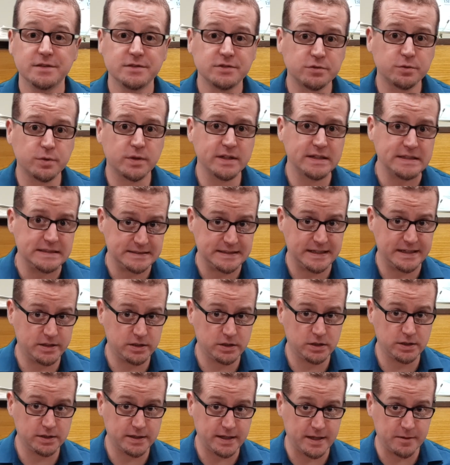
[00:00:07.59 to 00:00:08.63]
So we're going to take a
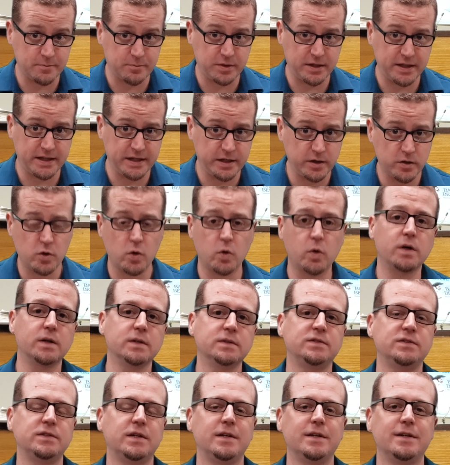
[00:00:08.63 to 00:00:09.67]
look at playing
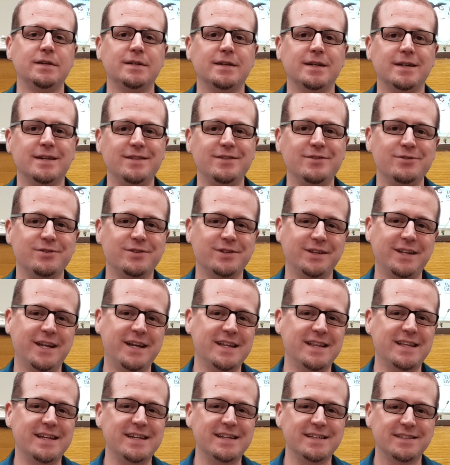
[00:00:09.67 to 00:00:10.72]
chords on the
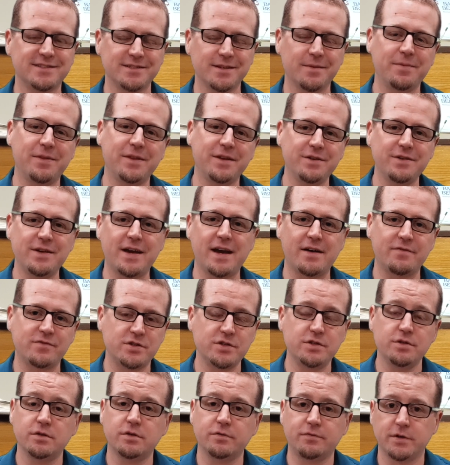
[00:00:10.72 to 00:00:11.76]
ukulele. It's something you have
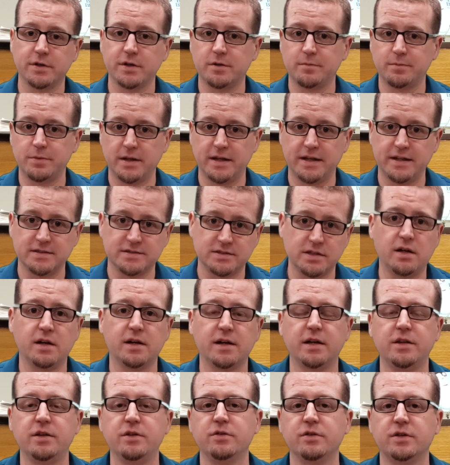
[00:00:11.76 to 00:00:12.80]
to do if you're going to play a
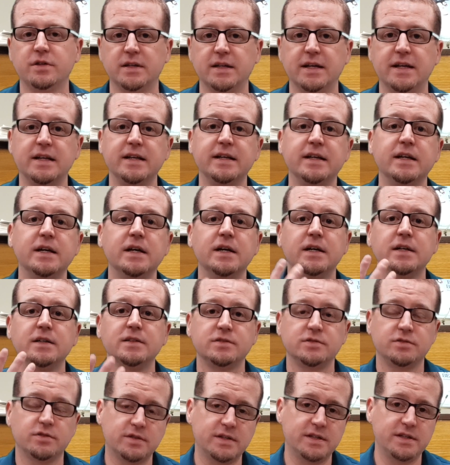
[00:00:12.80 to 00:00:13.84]
song on the ukulele
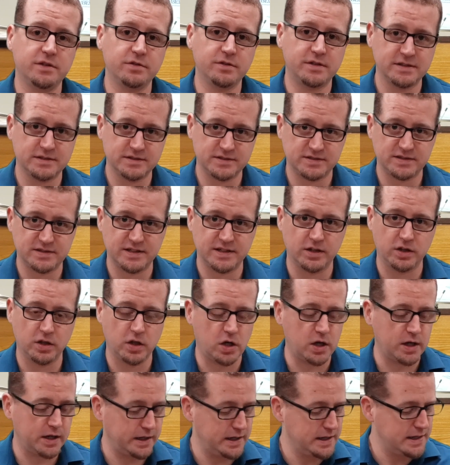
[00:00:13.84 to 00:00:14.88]
so that you can sing
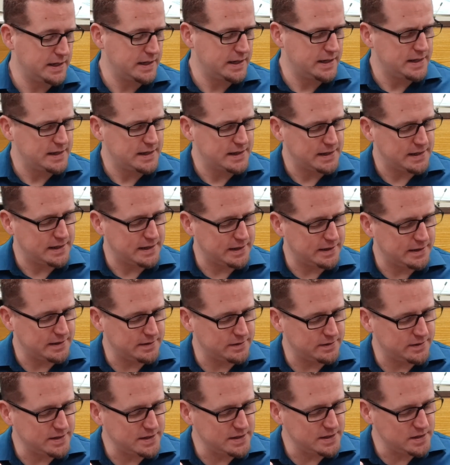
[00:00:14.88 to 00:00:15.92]
along.
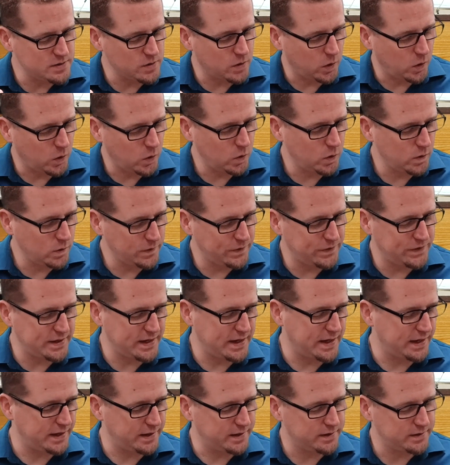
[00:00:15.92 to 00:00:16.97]
The whole
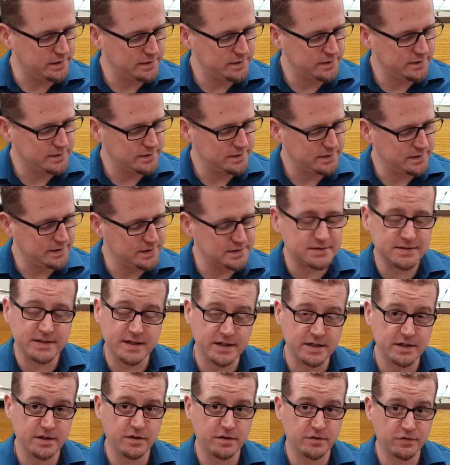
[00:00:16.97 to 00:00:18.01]
thing is
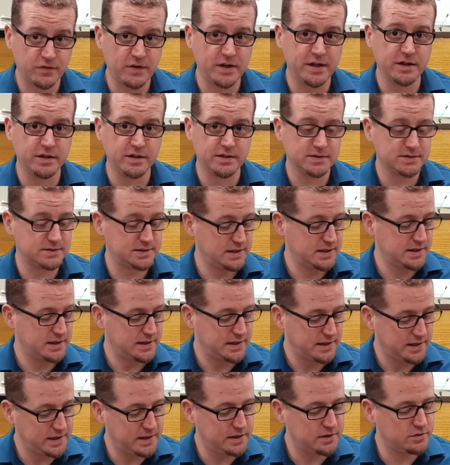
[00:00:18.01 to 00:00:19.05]
getting your fingers
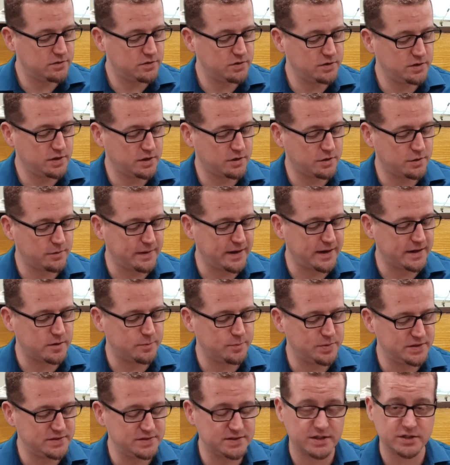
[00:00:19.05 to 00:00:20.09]
into the correct
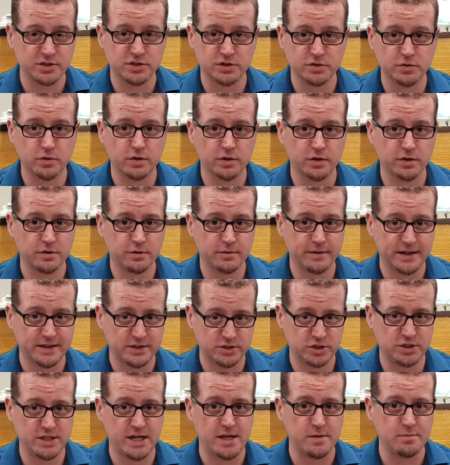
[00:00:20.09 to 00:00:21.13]
position or the correct
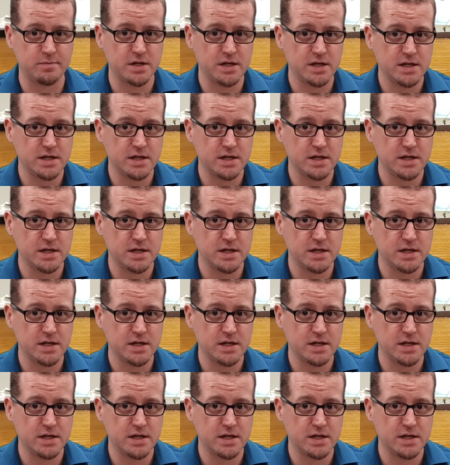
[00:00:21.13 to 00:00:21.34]
shape,